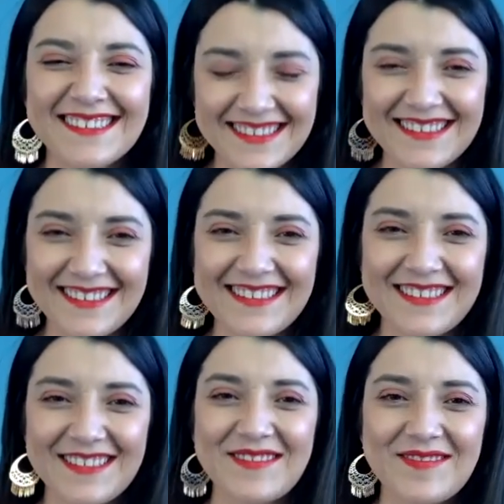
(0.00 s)

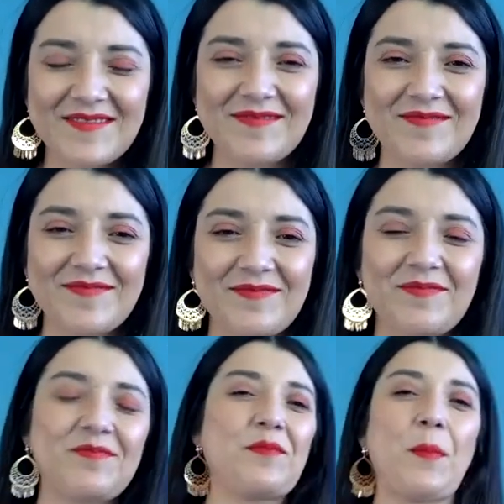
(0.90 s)

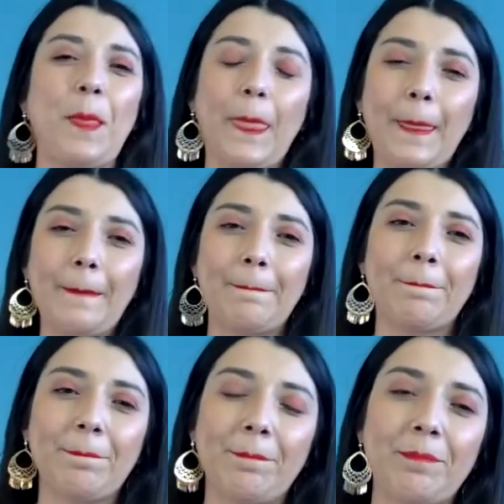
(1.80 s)

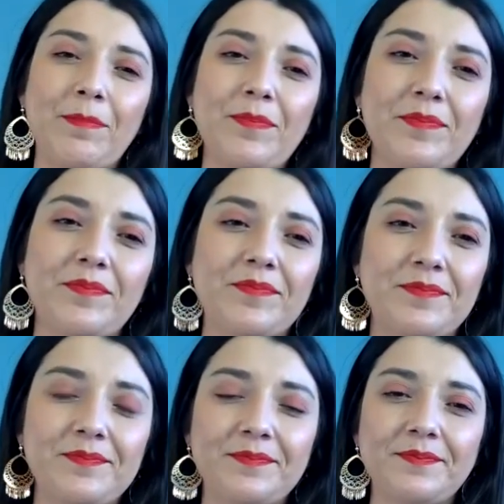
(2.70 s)

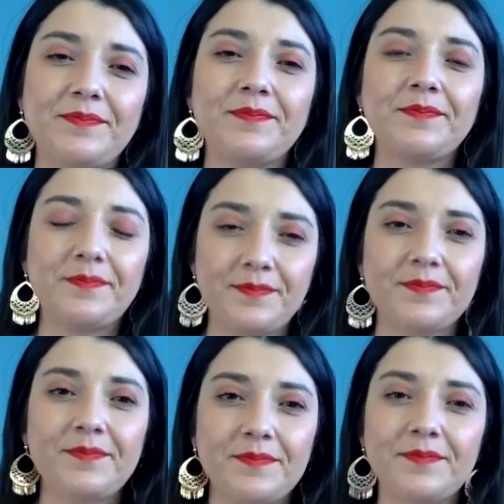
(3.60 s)

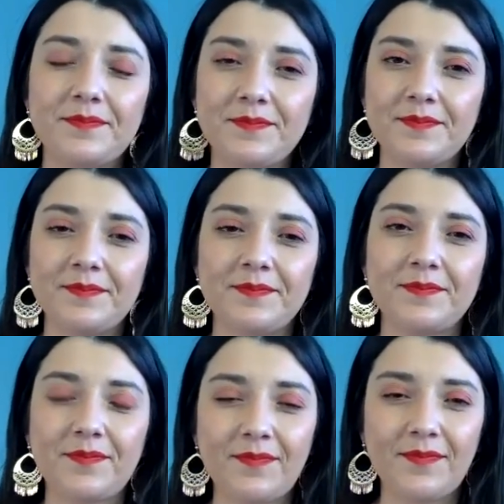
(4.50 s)

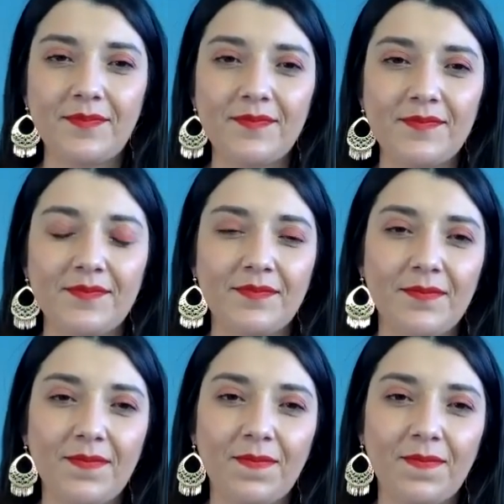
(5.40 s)
No words are spoken by the person on screen.